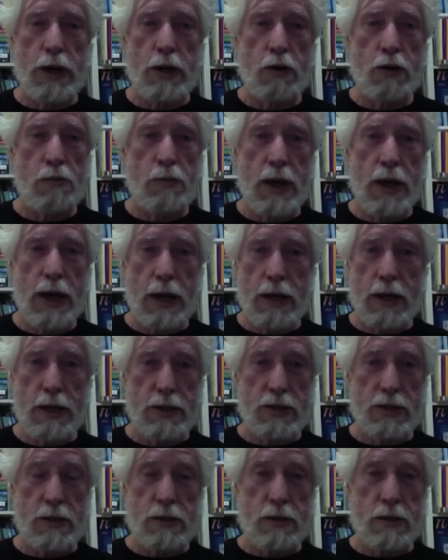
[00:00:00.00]
in
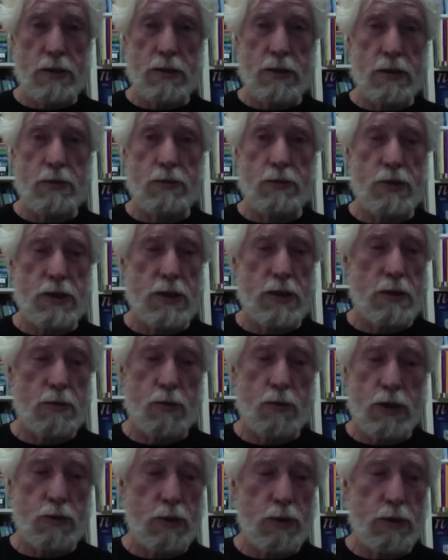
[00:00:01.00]
humanity's existence in which